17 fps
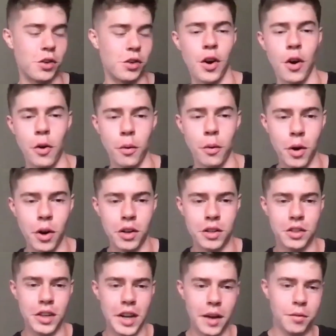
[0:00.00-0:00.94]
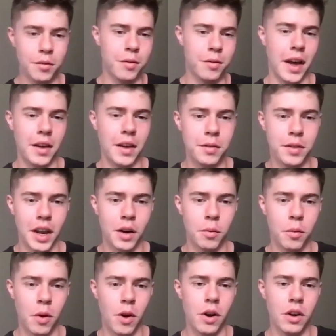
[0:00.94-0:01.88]
you know it works and you have faith that
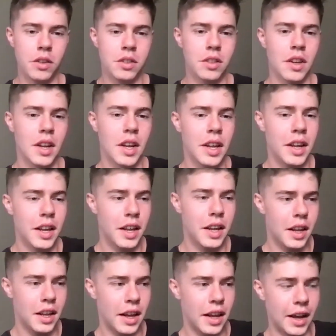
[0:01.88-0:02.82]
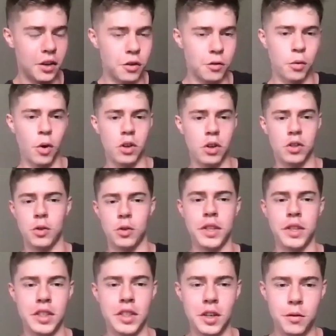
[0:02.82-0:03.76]
it works, and you've watched
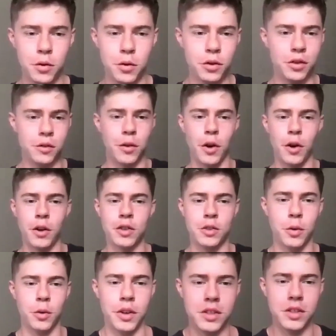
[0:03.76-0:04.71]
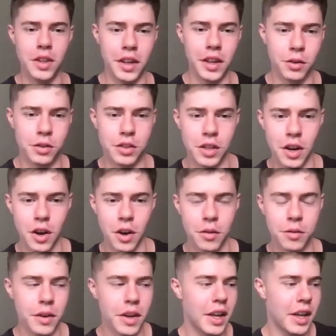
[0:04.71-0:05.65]
all these interviews, you've heard stories like
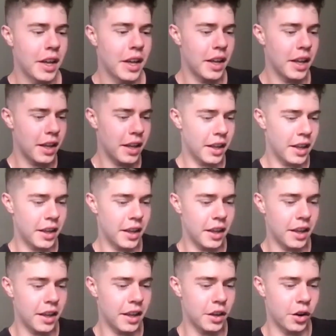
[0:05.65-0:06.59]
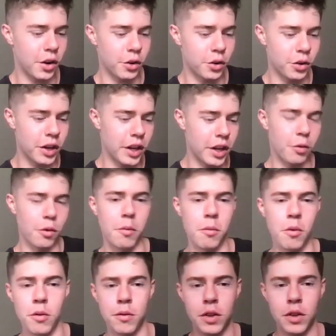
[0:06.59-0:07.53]
yourself you know, you need to
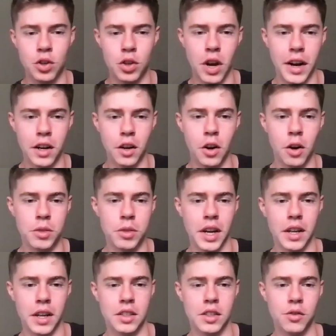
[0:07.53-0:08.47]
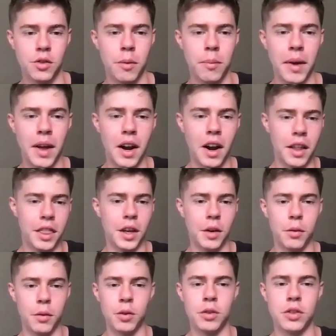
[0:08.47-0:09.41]
remove the shining object syndrome. And I
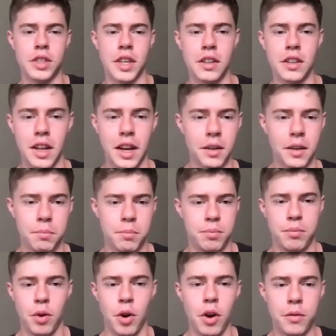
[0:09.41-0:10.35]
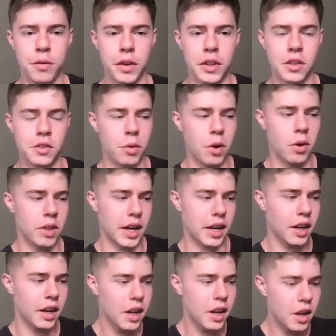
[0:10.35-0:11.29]
think what you said is yeah. like perfect as well.
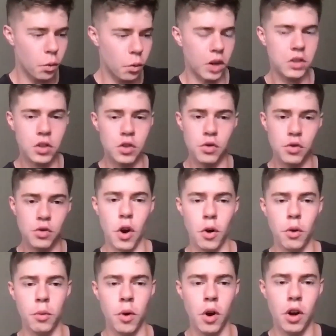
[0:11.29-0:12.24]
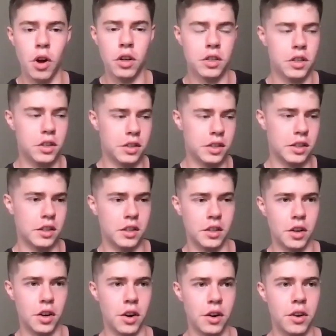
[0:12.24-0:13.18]
Like once you know it works, because
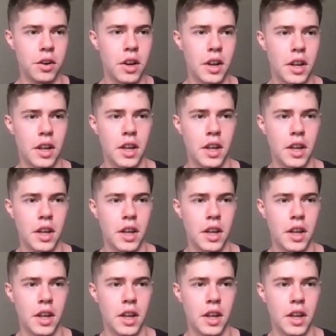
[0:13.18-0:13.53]
you know,